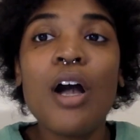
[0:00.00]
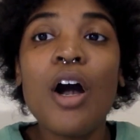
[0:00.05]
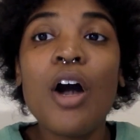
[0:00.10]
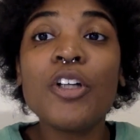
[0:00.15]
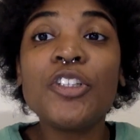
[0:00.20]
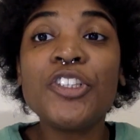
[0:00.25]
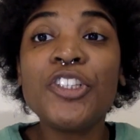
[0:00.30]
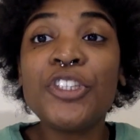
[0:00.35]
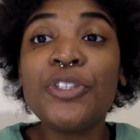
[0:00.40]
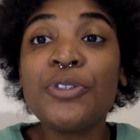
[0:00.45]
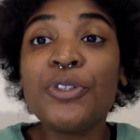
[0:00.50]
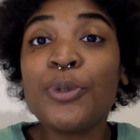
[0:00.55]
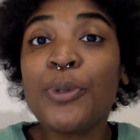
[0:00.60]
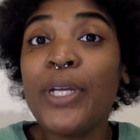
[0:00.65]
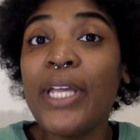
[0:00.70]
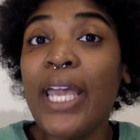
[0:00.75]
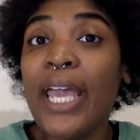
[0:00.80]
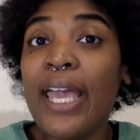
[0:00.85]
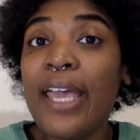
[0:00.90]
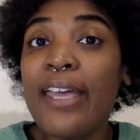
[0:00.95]
On June
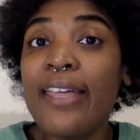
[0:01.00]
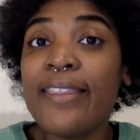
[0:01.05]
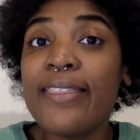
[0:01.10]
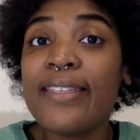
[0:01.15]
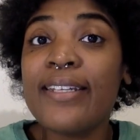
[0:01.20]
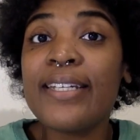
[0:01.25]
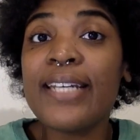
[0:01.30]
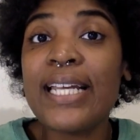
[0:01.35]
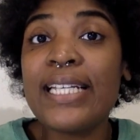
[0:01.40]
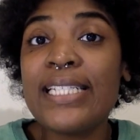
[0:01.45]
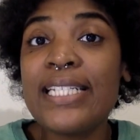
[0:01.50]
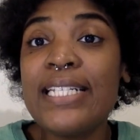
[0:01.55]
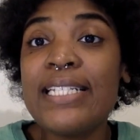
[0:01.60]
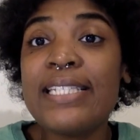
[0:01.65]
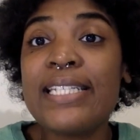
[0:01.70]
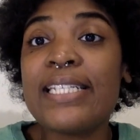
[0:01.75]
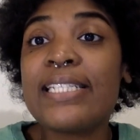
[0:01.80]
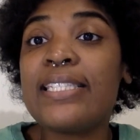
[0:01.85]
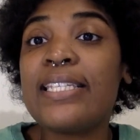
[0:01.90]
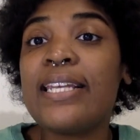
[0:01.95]
28,
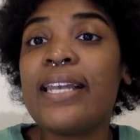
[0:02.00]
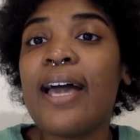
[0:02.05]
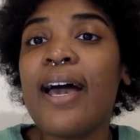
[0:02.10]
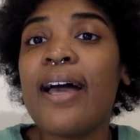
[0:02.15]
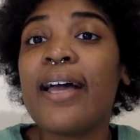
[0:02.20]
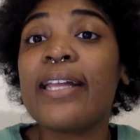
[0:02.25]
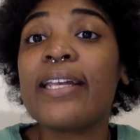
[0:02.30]
1969,